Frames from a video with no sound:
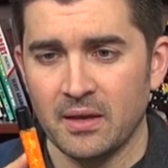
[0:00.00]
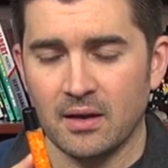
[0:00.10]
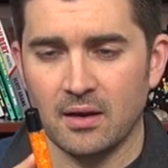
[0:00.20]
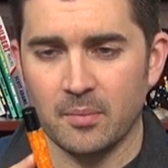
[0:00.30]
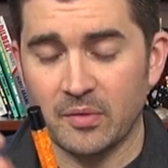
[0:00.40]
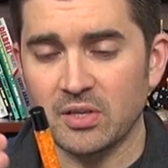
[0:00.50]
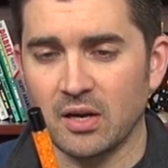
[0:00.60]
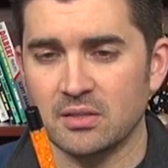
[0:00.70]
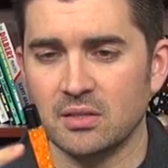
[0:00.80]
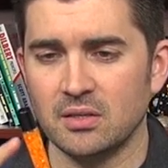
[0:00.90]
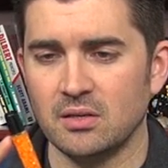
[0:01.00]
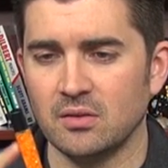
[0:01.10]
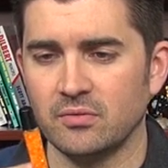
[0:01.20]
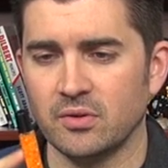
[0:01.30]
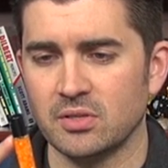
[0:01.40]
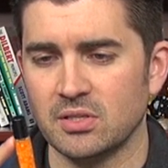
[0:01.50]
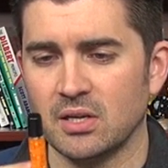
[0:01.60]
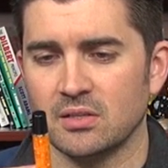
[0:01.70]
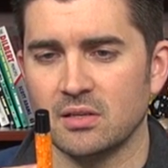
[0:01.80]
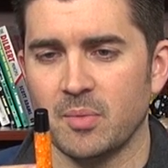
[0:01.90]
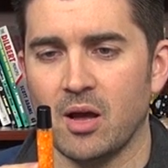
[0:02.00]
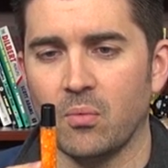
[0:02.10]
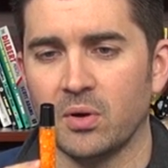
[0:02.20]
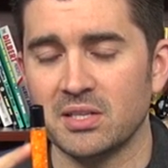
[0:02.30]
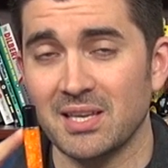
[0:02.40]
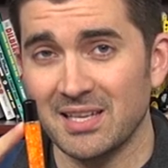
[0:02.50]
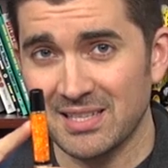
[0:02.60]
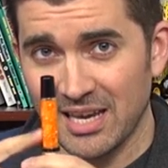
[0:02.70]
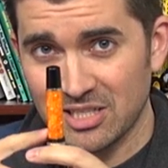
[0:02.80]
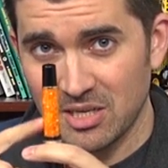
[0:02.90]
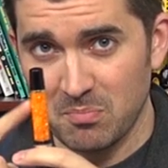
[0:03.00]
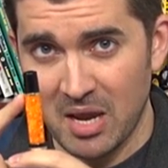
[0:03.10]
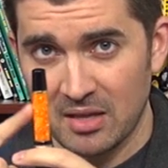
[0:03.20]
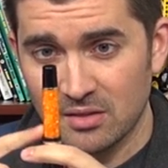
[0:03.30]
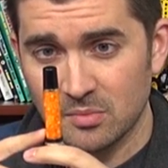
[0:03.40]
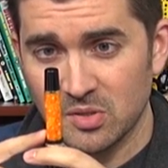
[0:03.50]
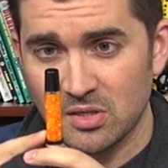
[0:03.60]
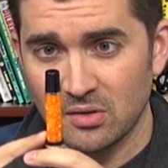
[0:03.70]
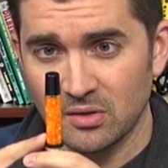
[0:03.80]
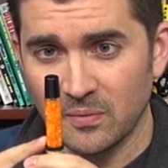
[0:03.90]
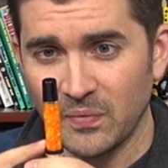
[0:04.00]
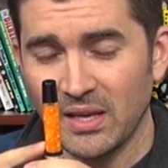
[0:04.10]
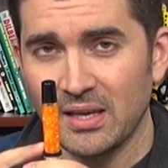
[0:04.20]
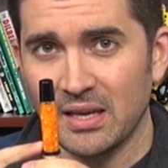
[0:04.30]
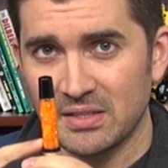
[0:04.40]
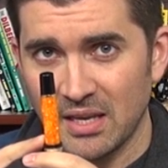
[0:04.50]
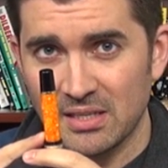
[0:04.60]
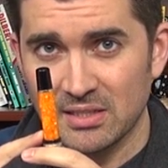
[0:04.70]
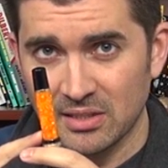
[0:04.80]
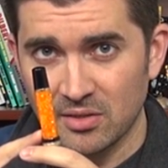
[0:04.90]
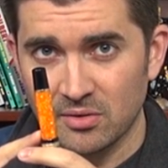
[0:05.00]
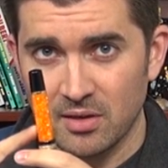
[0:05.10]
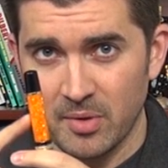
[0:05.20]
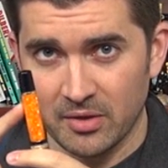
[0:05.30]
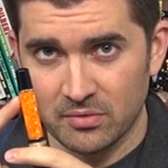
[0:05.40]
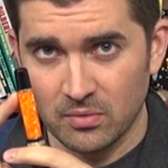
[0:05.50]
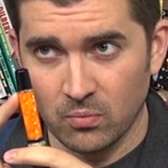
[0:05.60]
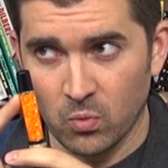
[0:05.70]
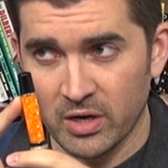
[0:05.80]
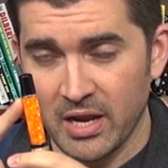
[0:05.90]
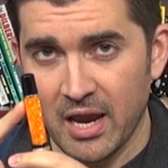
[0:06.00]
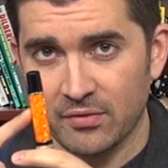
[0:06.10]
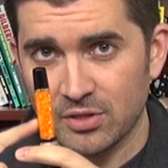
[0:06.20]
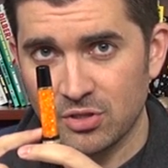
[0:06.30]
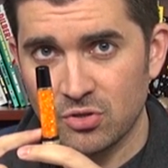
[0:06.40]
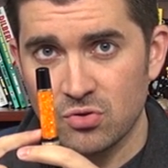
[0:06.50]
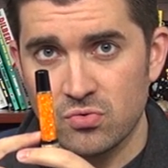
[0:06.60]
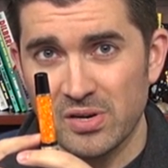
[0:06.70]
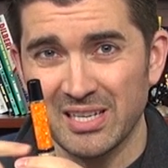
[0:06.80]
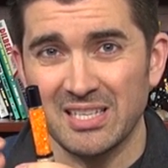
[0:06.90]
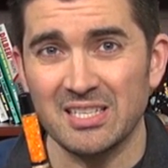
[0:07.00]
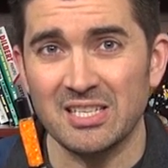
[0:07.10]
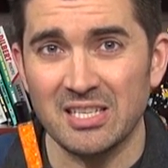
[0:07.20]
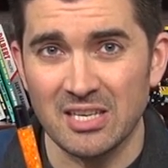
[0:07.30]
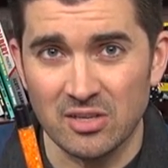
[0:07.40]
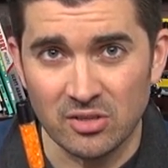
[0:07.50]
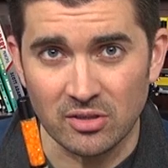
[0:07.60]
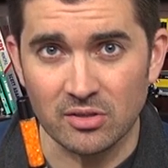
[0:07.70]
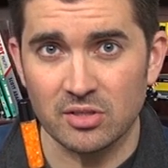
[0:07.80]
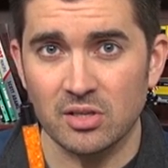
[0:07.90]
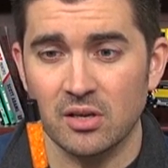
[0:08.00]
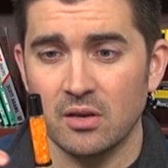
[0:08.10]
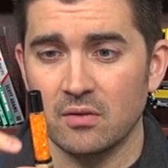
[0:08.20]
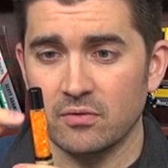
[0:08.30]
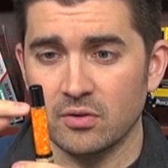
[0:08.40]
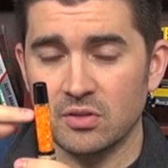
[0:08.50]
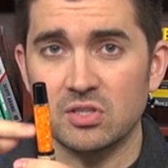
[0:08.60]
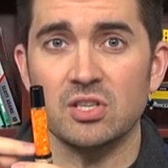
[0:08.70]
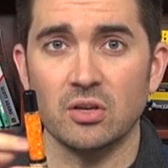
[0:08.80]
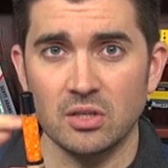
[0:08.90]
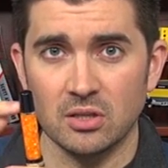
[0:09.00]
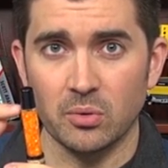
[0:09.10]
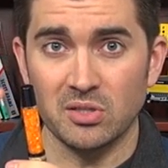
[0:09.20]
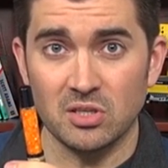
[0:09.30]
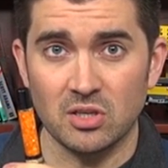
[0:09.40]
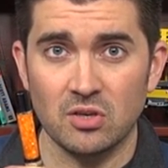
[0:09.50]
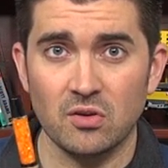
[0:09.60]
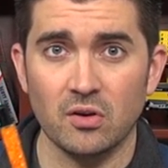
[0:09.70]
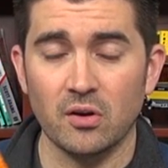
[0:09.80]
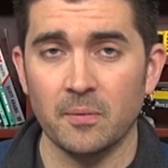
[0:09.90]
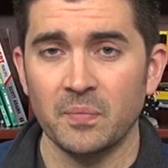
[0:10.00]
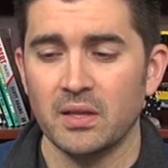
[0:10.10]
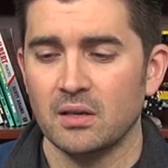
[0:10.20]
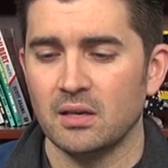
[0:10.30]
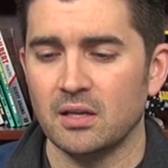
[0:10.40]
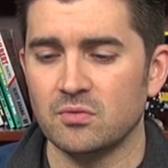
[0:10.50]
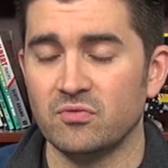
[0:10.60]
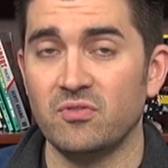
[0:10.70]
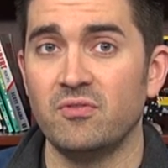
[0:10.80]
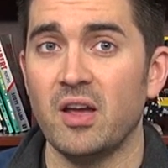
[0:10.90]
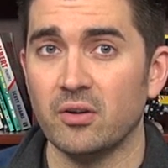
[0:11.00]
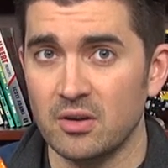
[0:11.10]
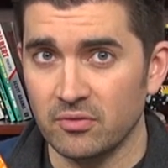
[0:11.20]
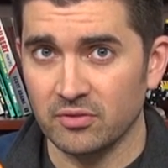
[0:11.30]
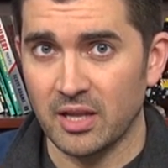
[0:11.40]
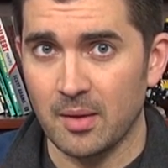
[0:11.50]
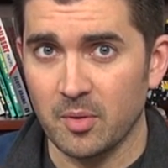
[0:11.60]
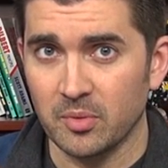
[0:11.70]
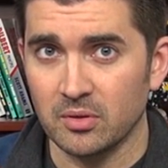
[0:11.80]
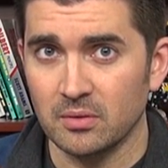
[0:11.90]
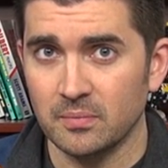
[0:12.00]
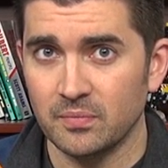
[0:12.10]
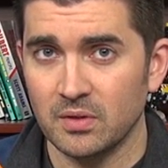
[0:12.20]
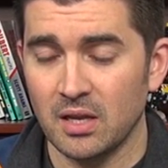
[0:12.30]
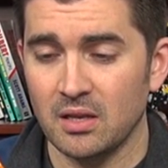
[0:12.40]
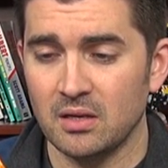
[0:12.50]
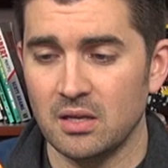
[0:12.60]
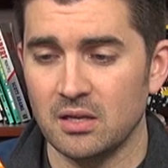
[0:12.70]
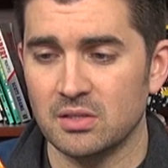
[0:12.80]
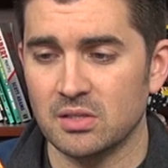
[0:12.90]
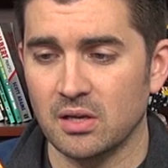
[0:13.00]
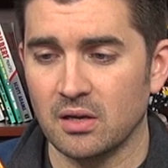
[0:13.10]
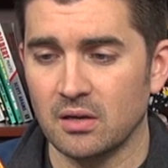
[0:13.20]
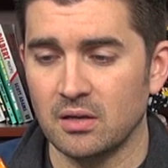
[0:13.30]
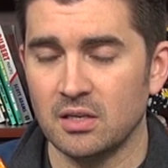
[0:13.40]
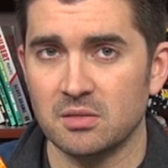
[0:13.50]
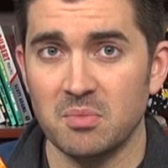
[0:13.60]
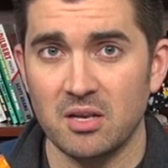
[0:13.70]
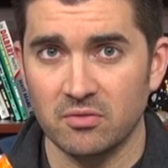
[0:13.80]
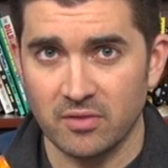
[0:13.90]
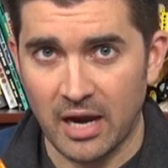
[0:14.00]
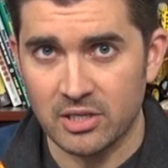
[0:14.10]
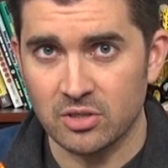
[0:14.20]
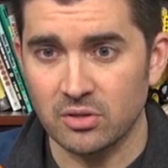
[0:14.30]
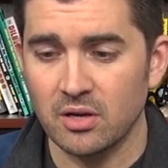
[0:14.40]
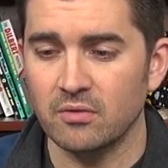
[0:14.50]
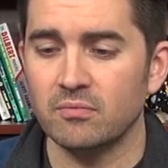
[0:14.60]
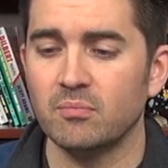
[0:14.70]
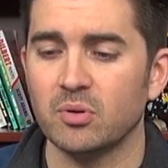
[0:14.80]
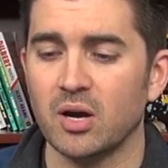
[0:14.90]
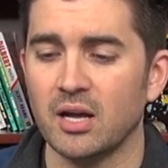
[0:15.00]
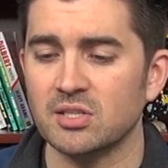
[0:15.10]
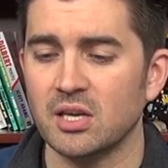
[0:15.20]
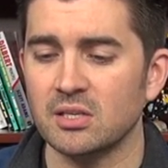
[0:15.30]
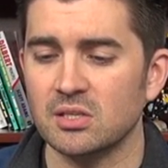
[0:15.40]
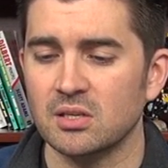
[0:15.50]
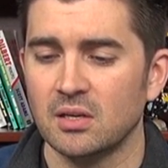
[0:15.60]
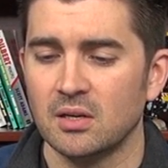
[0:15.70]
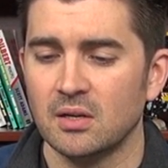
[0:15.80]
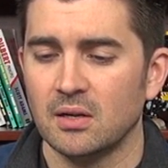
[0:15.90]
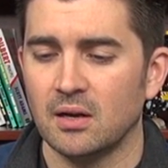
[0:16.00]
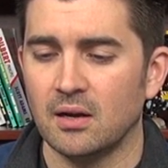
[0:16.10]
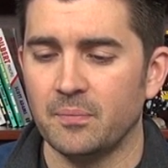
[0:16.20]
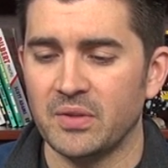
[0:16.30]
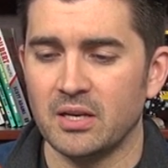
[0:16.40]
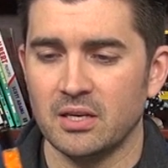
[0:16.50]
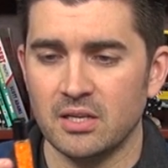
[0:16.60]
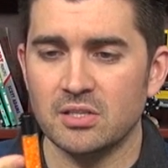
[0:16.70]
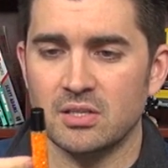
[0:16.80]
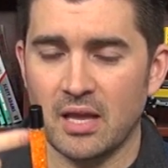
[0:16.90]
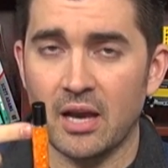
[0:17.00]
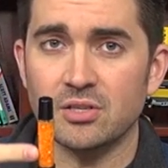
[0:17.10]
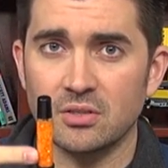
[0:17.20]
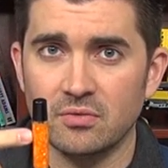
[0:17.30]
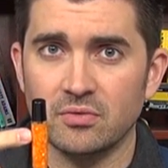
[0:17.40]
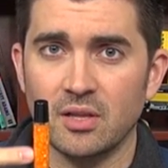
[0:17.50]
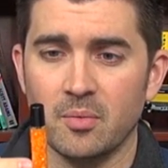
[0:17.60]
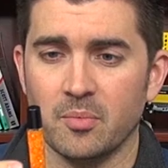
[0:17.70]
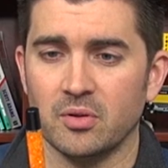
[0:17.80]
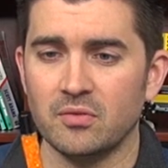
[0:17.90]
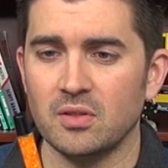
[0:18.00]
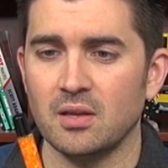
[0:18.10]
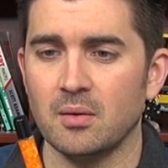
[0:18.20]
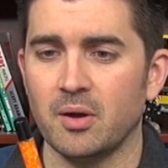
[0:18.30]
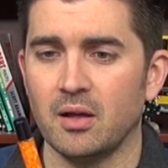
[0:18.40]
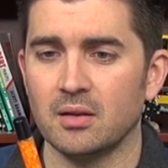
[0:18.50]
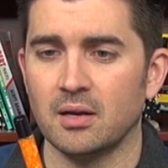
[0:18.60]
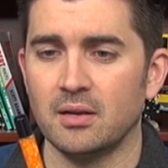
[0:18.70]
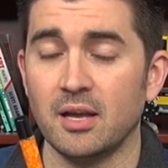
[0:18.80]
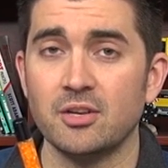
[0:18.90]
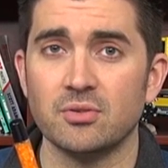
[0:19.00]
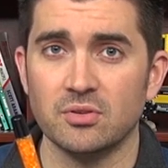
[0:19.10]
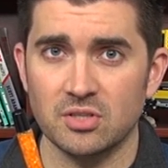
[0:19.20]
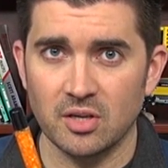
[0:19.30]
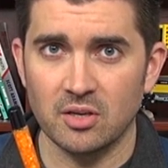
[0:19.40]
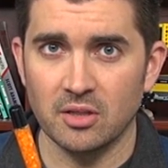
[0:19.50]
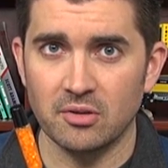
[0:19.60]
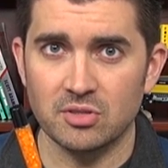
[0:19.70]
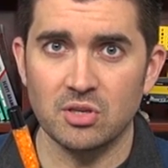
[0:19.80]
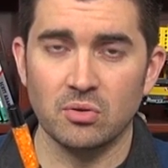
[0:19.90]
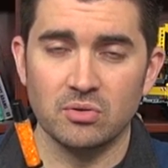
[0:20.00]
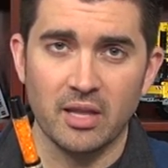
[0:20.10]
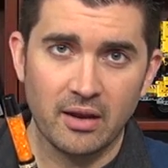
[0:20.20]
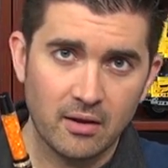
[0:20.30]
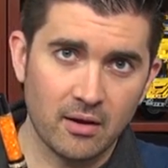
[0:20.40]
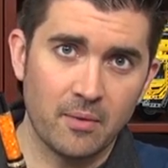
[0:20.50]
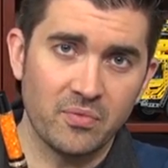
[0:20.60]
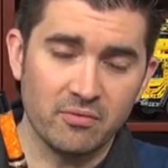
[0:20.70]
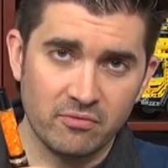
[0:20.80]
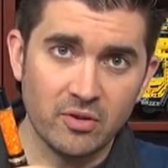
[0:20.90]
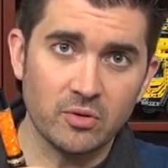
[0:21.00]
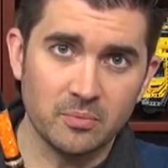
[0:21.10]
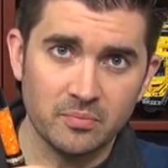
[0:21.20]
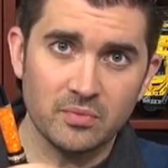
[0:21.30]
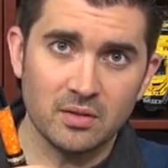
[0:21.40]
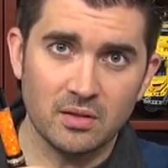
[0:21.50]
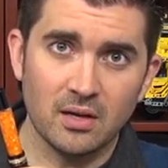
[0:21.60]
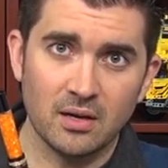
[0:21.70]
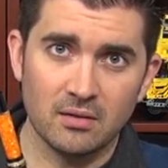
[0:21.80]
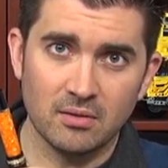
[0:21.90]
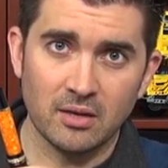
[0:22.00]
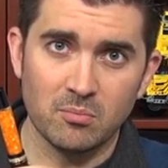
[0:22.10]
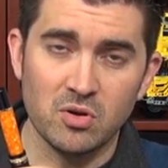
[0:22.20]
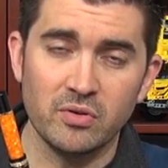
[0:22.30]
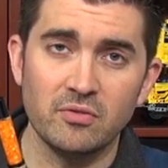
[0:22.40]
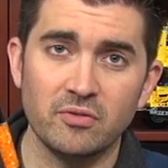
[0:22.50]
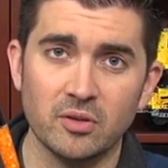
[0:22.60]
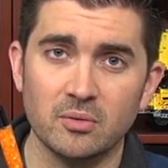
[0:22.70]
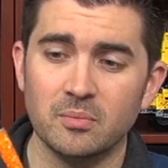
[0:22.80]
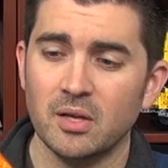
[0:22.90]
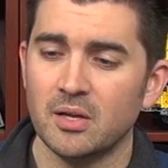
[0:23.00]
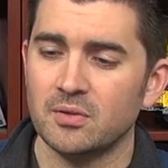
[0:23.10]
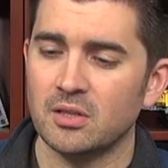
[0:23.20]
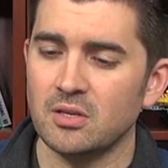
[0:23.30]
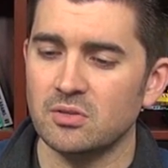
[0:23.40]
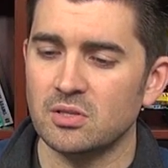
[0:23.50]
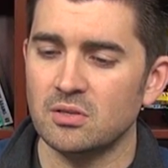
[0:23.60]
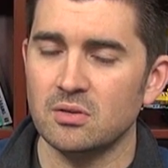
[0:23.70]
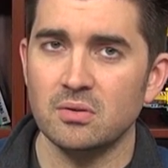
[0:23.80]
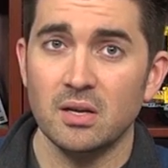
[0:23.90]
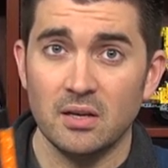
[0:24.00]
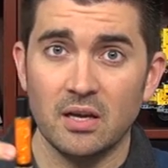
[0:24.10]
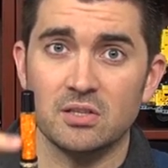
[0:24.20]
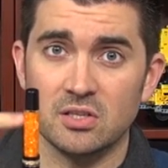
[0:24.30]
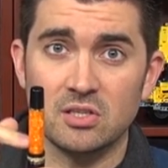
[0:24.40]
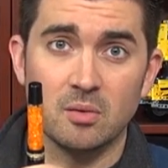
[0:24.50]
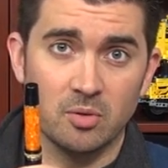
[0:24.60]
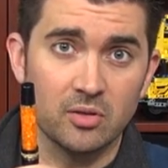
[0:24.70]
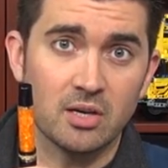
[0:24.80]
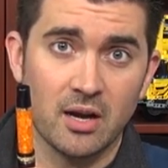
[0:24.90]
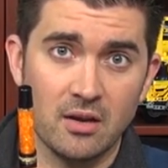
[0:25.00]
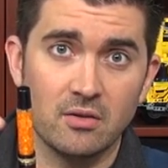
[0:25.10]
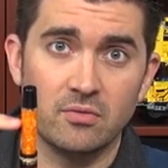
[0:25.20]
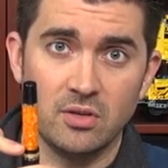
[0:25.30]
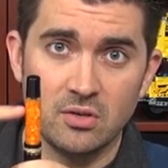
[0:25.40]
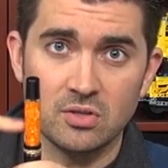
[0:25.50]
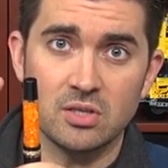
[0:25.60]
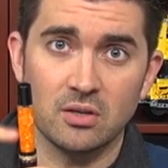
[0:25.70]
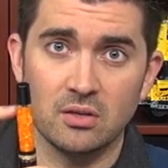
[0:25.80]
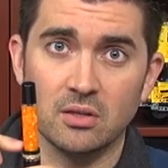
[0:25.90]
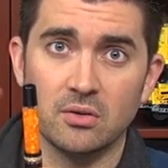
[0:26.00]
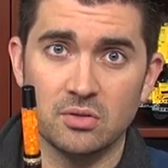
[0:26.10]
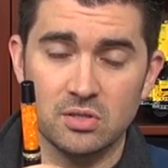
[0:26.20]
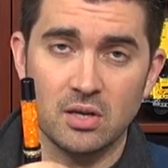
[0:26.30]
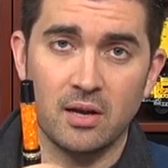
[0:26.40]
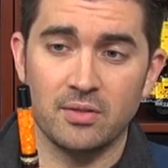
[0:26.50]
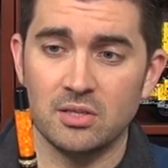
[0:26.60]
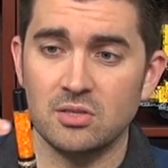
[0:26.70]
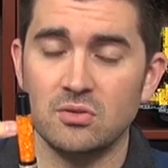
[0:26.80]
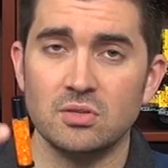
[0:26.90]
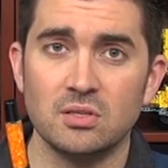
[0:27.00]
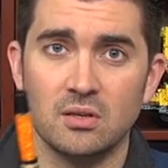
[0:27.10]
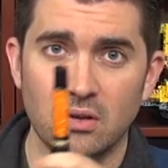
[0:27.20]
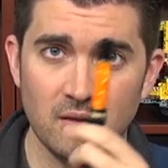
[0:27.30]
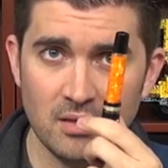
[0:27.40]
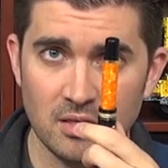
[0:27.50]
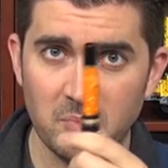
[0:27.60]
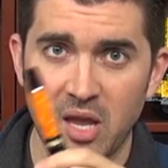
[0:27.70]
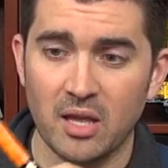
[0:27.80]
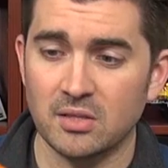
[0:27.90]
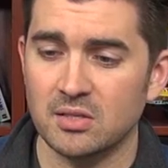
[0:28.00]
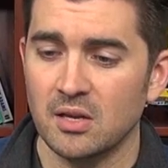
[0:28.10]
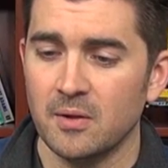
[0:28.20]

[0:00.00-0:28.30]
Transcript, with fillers: um, I've talked to you know folks at Delta about what it takes to actually make this material. It takes literally about one and a half to two years for the celluloid to cure. It's very flammable in its uh, in its manufacturing process, um, and it is actually flammable. If you think about uh, nitrocellulose, the old like um, film, uh, like movie film that they used to do, it's a similar kind of you know cellulose uh, that's used in these pens.